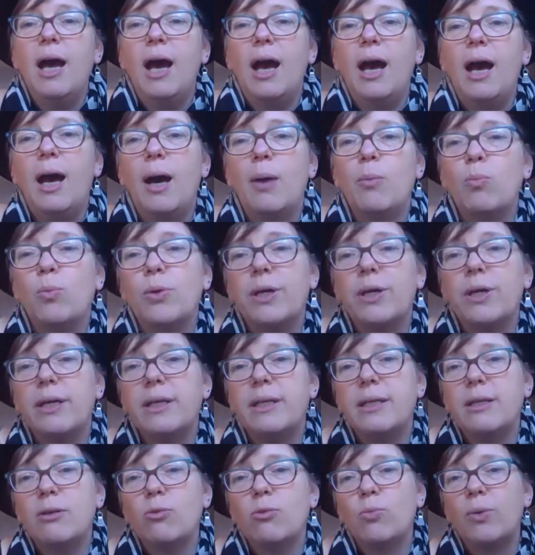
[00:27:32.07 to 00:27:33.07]

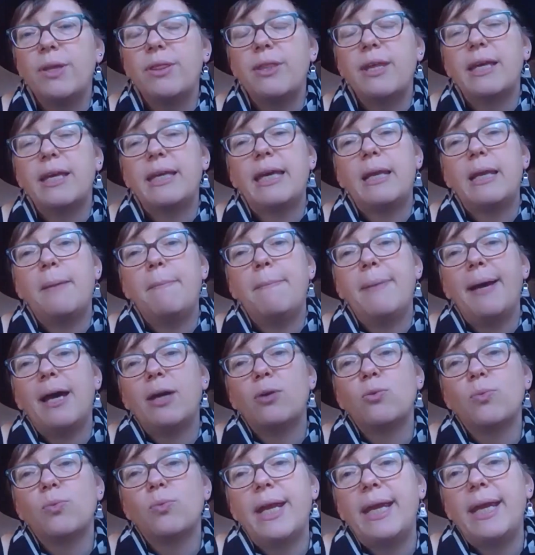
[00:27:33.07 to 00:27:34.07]
when they get a
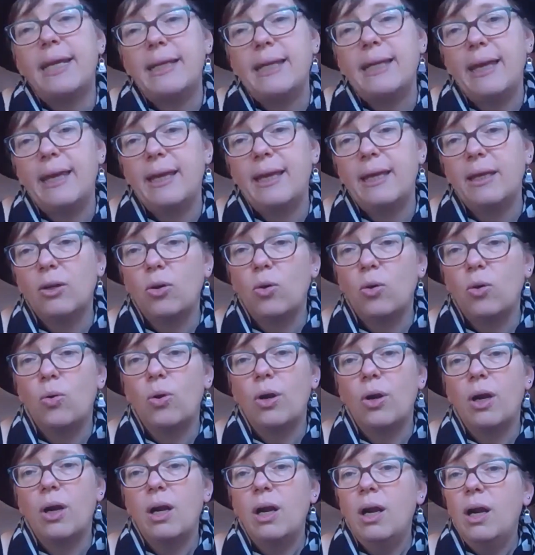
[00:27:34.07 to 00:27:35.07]
bad rating
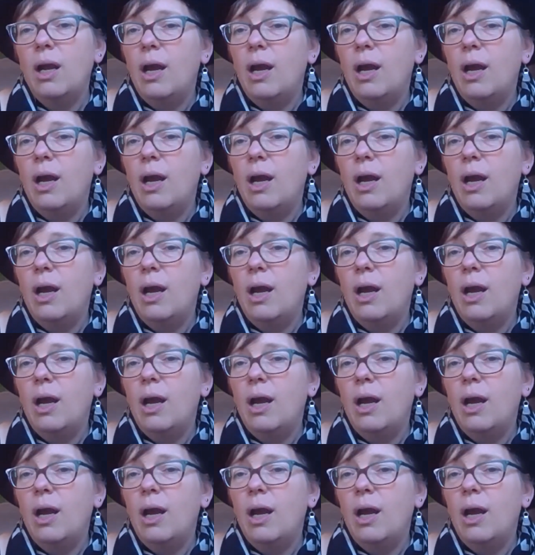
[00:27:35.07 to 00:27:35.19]
or